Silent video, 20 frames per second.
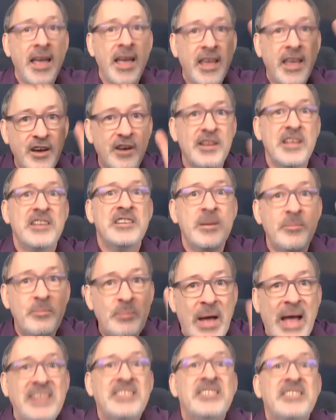got it to
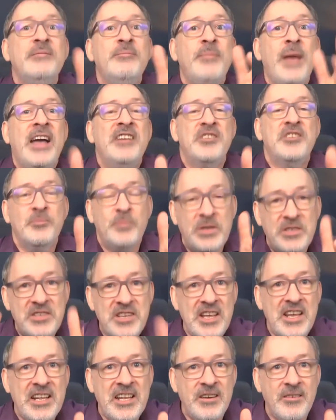pattern match a
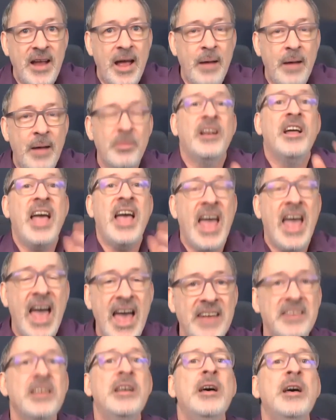particular app that I
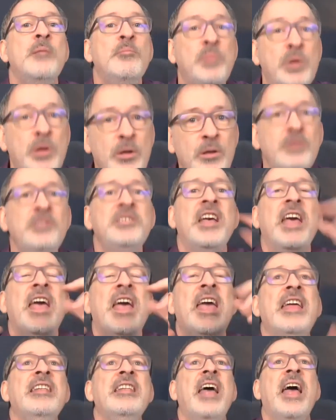had, pulled it
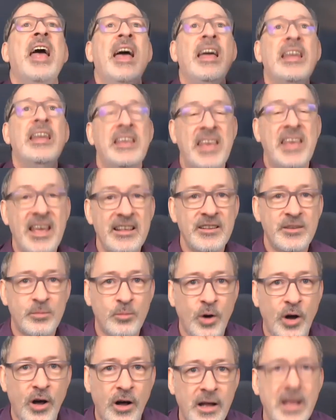in, and guess
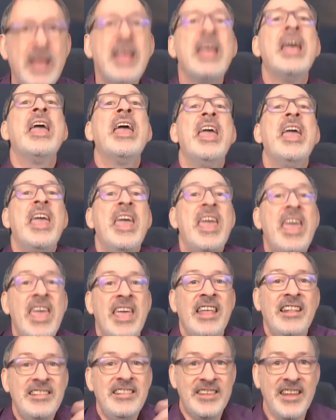what?
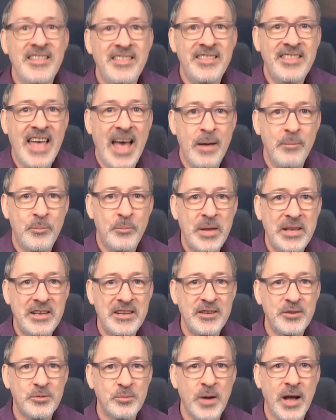It did that bit
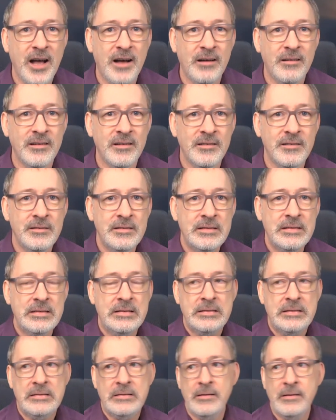as well.
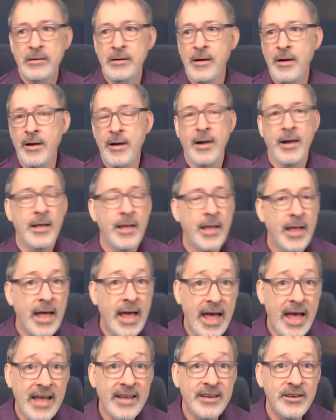
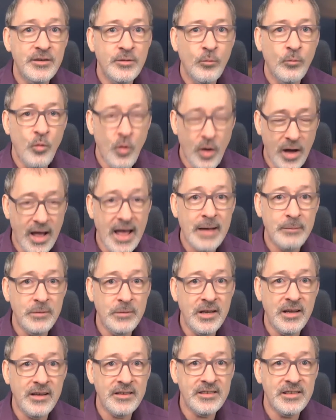And what happened
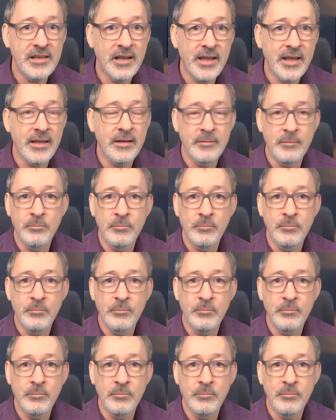last night?